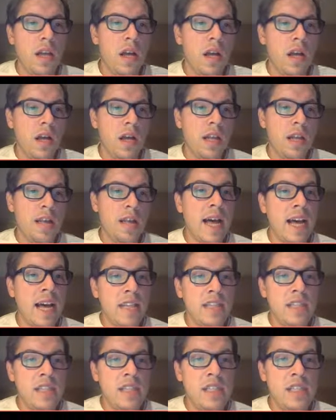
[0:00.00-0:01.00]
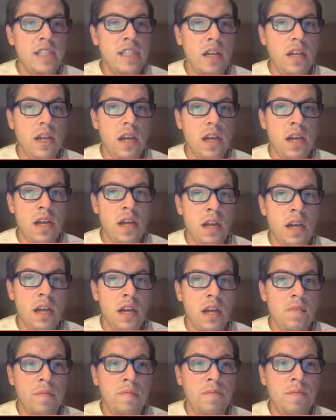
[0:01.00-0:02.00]
Lastly,
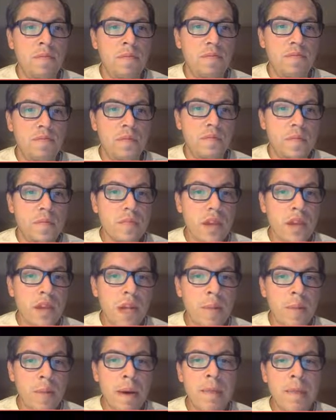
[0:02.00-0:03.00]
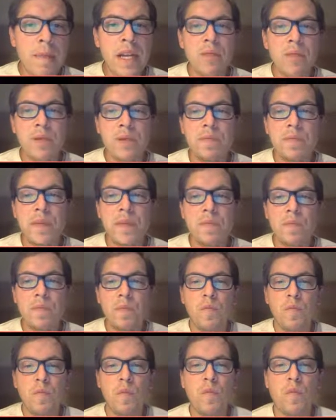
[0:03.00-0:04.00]
by meeting with Ms.
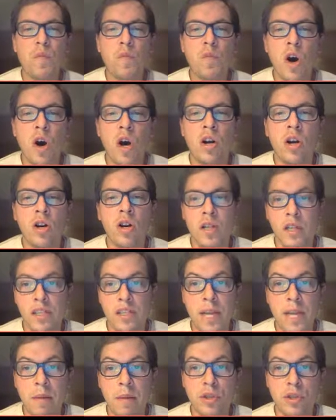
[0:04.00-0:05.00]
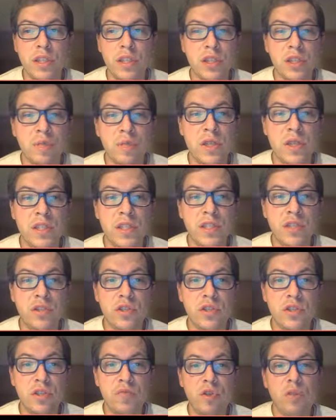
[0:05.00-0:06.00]
Walker and establishing new
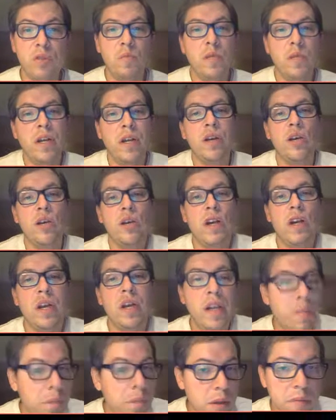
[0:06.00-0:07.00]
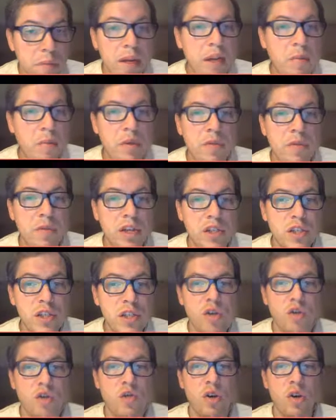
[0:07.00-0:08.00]
procedures in a room, we are implementing
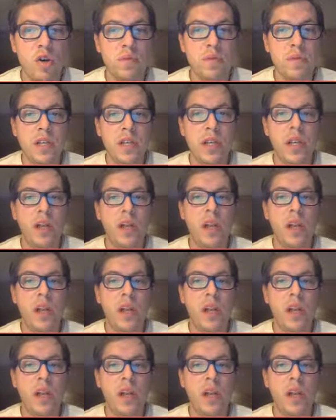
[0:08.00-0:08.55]
professional norms